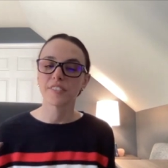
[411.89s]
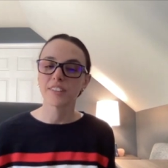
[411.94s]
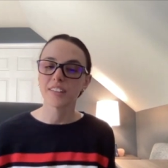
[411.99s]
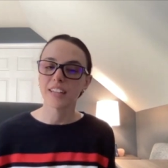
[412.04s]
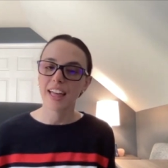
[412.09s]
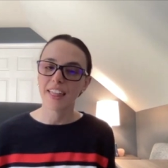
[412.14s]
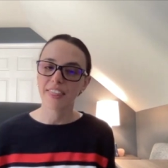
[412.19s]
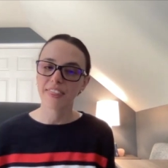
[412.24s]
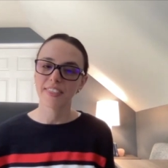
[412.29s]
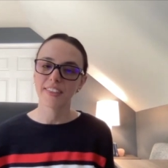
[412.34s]

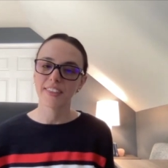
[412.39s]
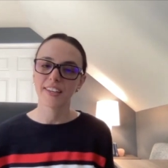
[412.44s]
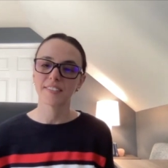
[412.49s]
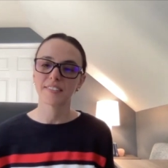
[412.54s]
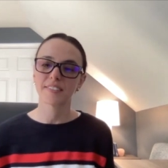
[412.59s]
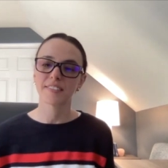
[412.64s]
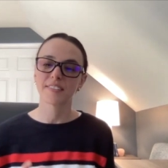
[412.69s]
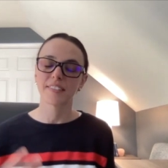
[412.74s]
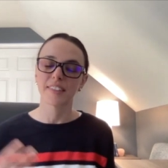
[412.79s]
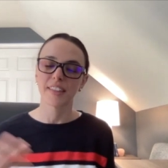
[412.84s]
let
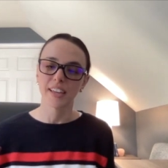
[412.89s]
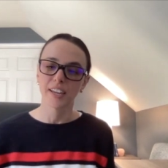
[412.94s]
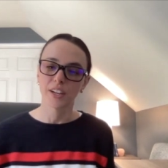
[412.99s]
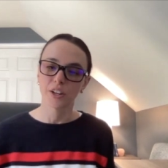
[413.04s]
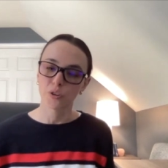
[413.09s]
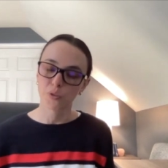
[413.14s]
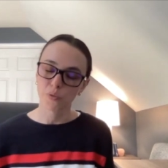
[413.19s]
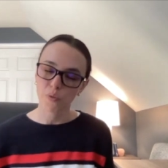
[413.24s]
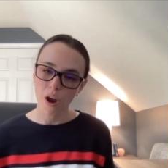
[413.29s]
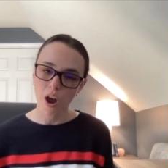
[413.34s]
this
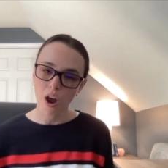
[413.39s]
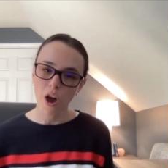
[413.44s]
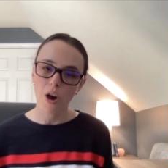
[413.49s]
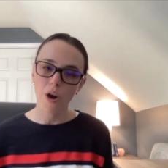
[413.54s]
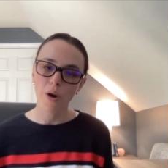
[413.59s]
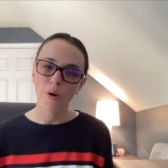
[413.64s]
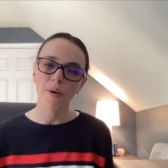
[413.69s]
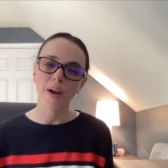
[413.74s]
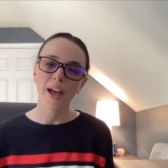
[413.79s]
thing grow,